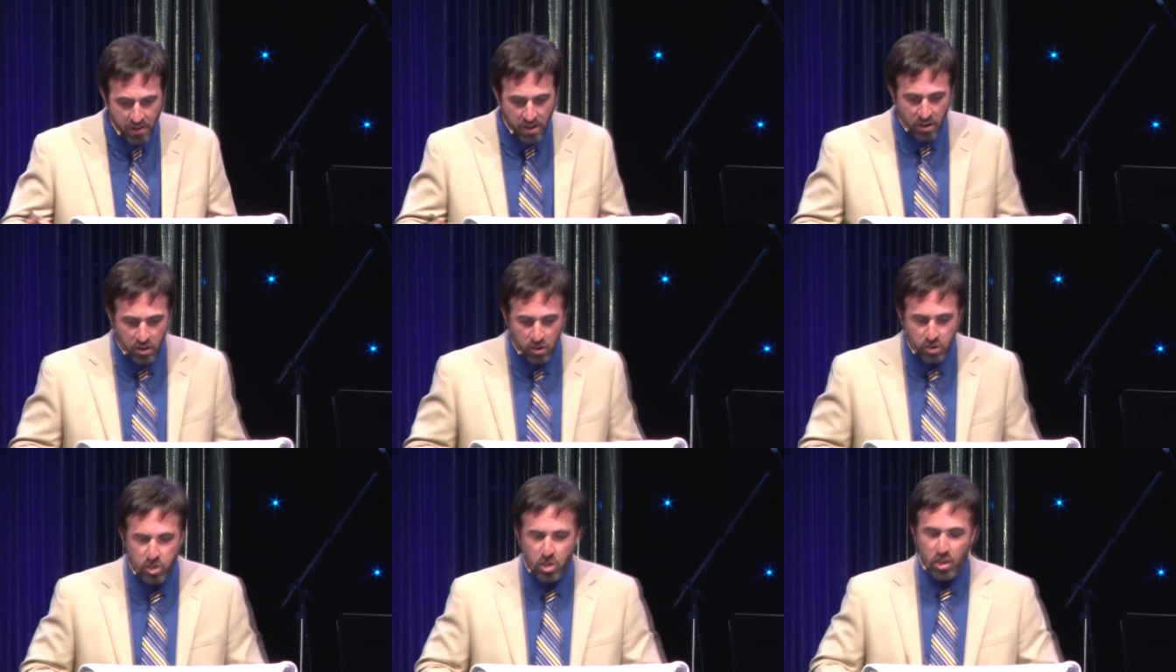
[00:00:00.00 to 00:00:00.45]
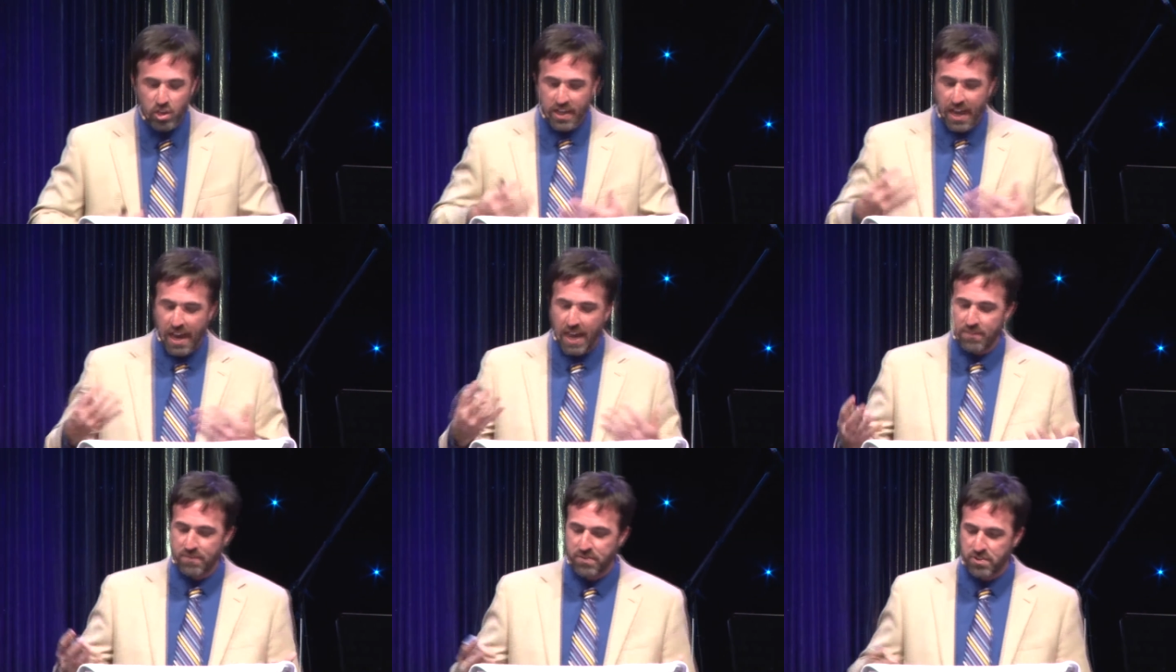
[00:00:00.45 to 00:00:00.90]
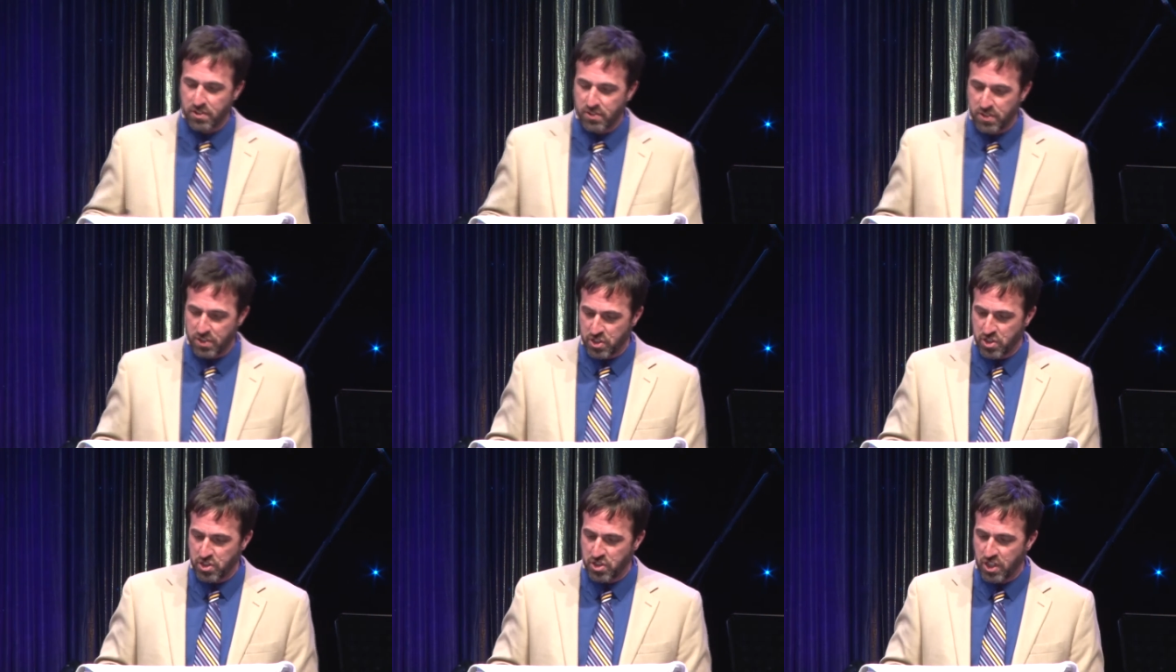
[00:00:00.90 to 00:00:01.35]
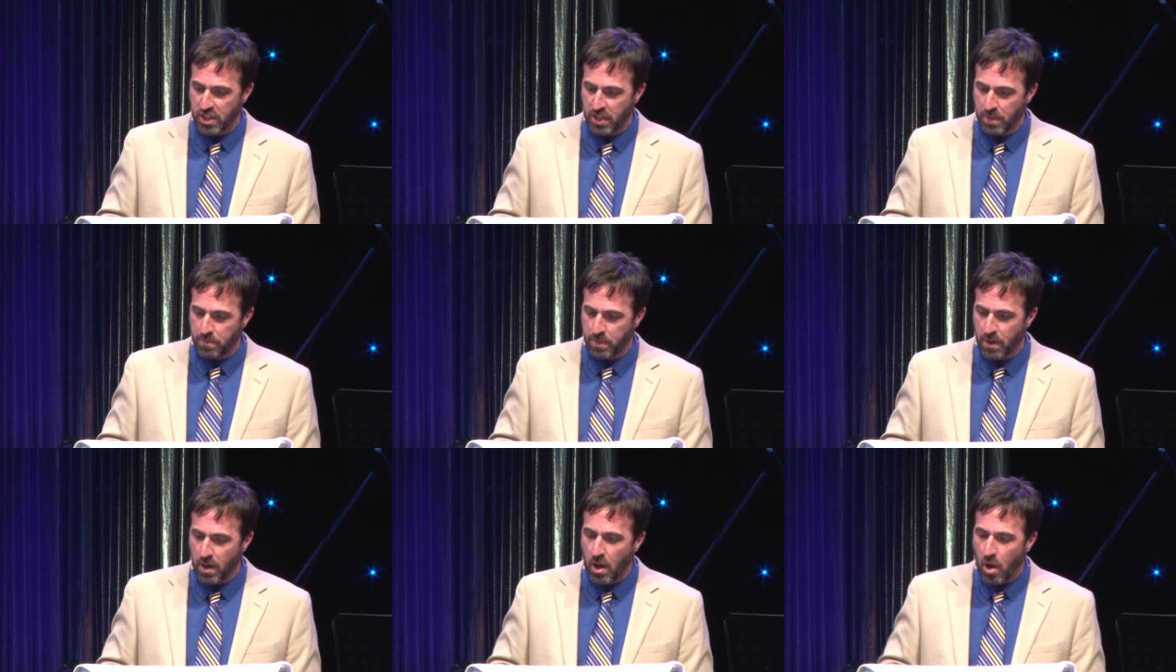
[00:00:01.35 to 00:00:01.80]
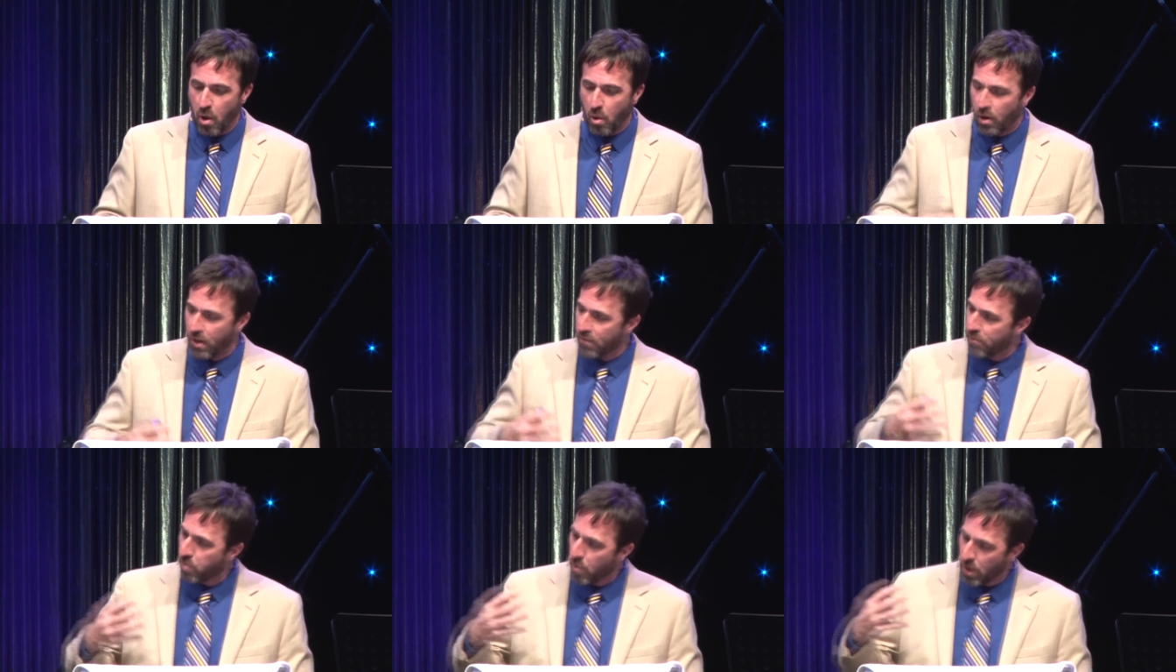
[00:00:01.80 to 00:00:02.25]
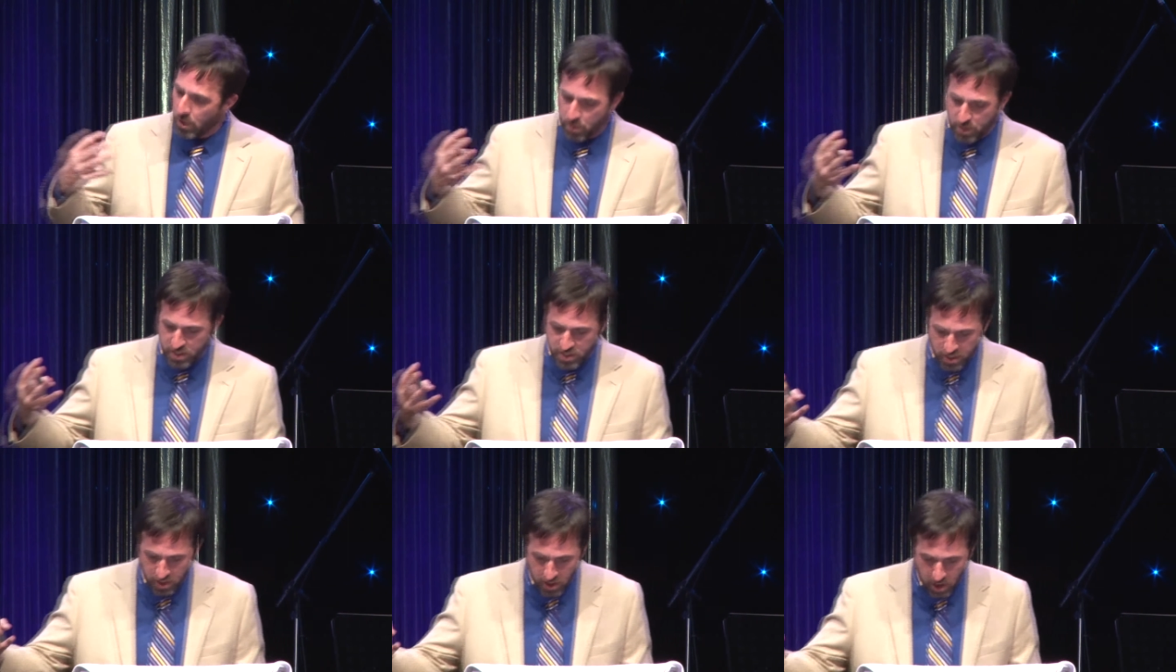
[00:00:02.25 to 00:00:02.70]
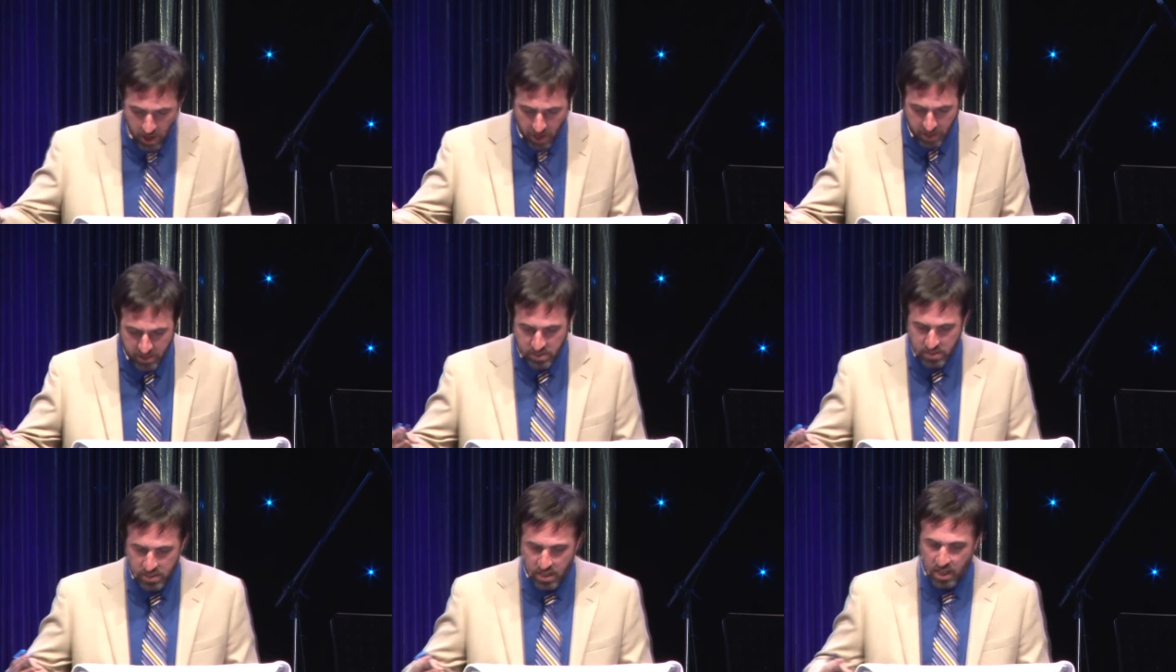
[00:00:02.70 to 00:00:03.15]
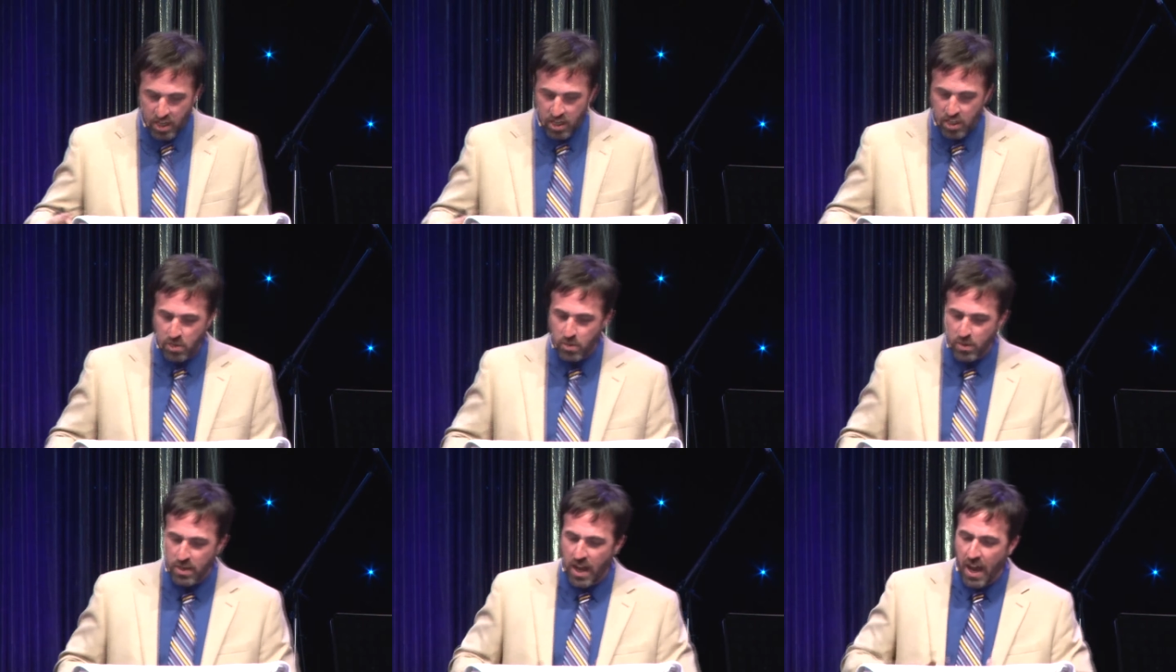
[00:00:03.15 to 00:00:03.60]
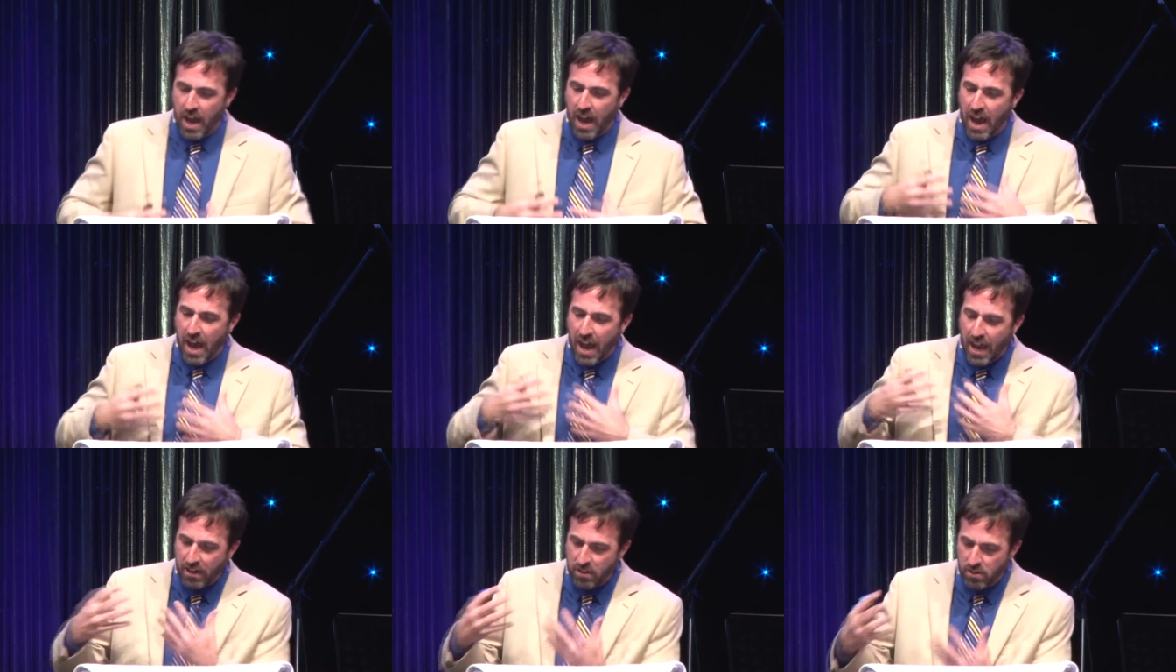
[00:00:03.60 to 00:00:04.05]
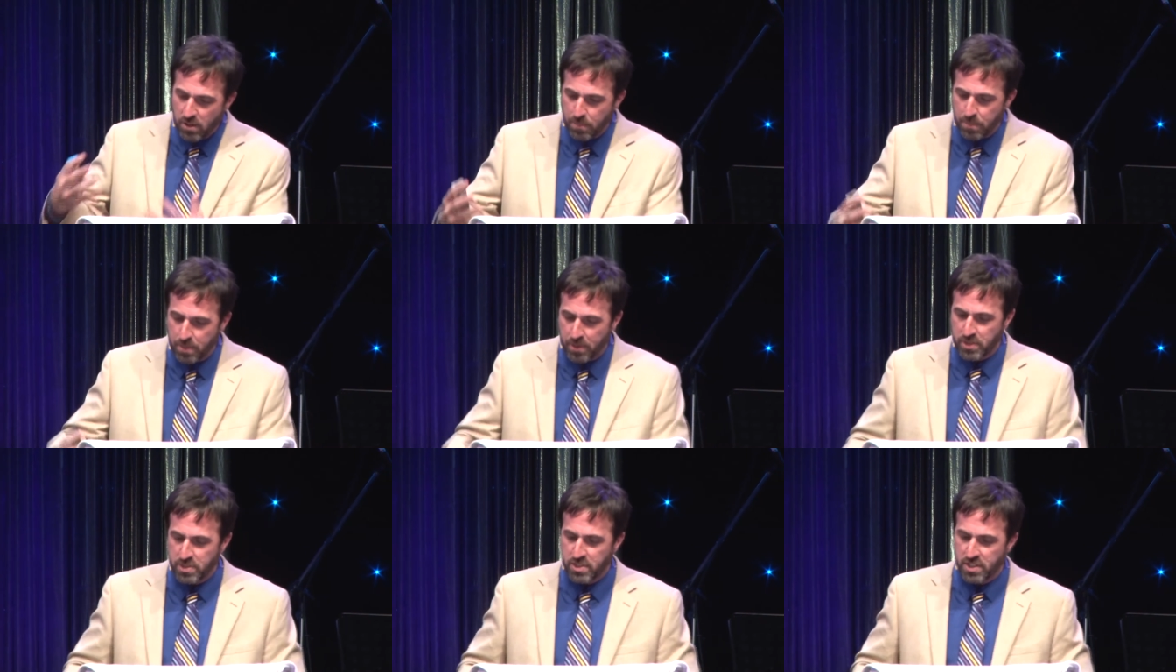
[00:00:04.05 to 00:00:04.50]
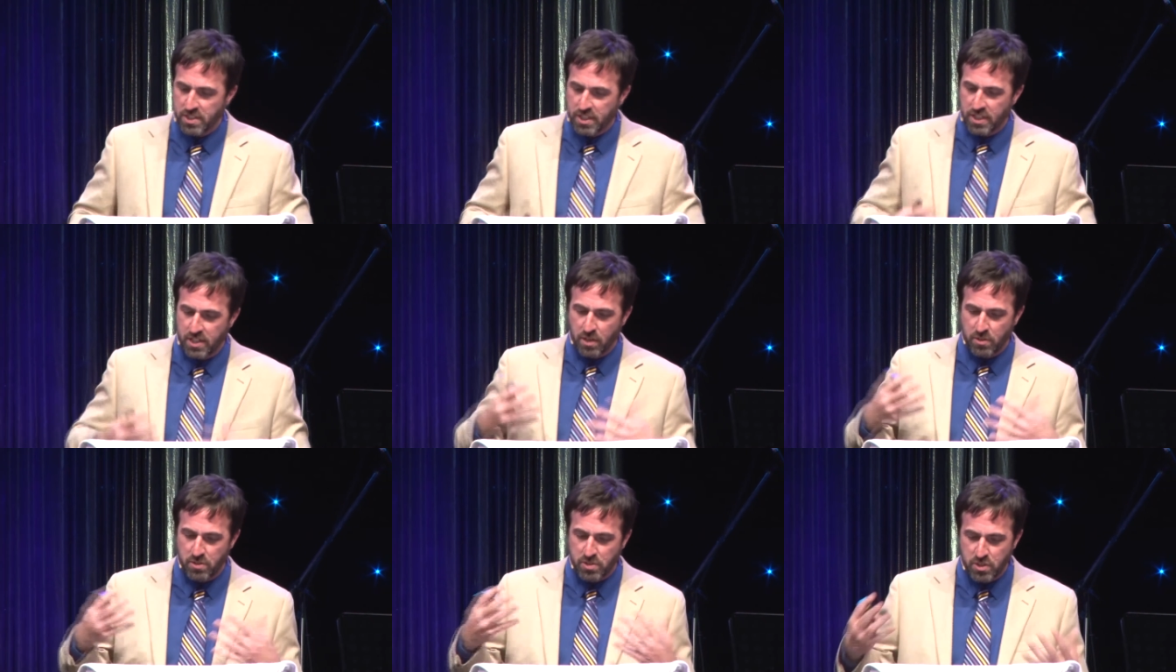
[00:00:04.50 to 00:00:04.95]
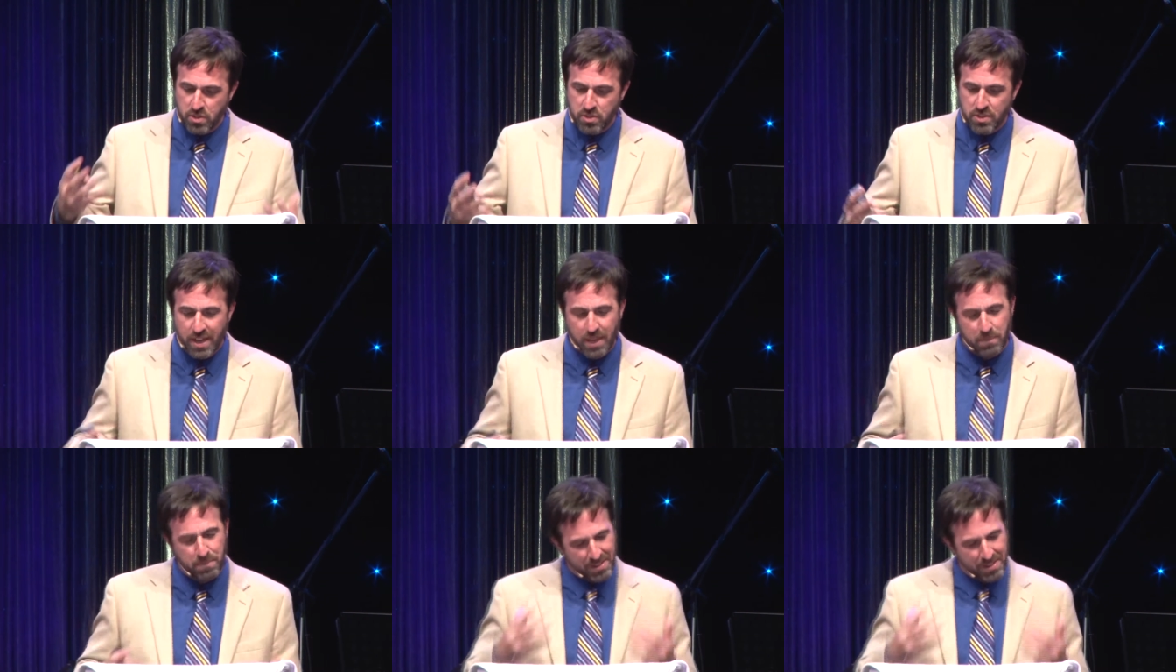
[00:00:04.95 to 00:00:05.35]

look after the sheep. Or if one was lost, you would hire a person to go do that.